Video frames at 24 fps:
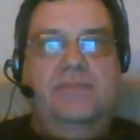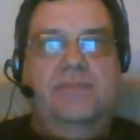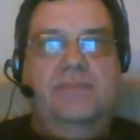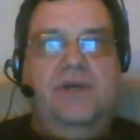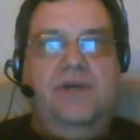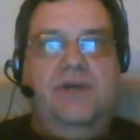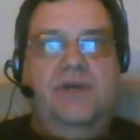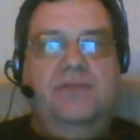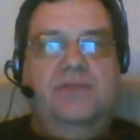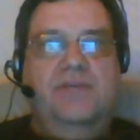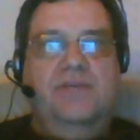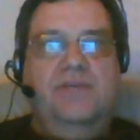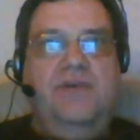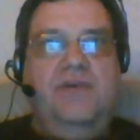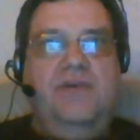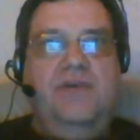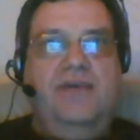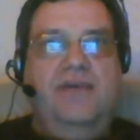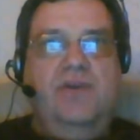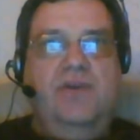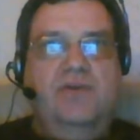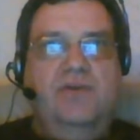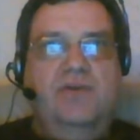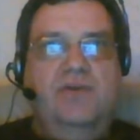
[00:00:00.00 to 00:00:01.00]
because if you
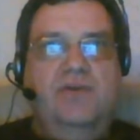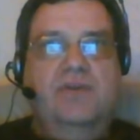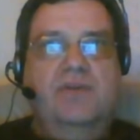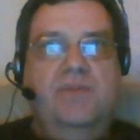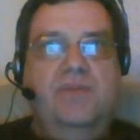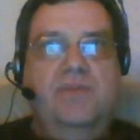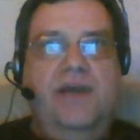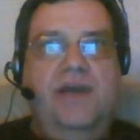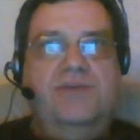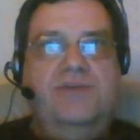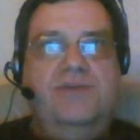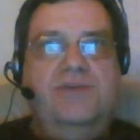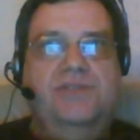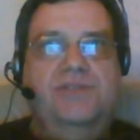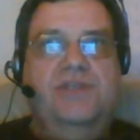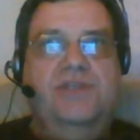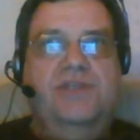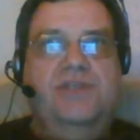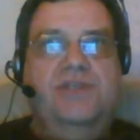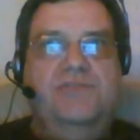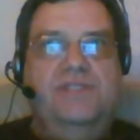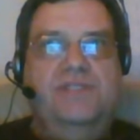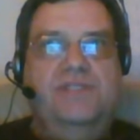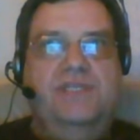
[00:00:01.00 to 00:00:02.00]
have lots of
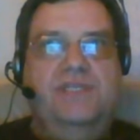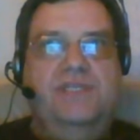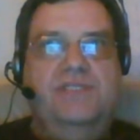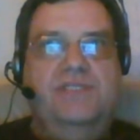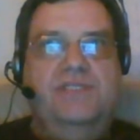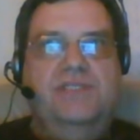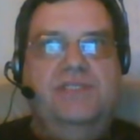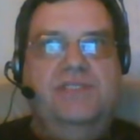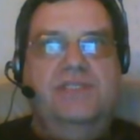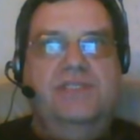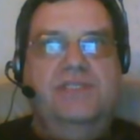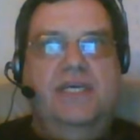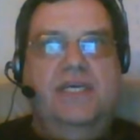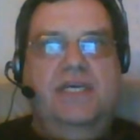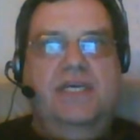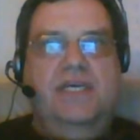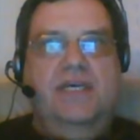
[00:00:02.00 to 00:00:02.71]
microservices,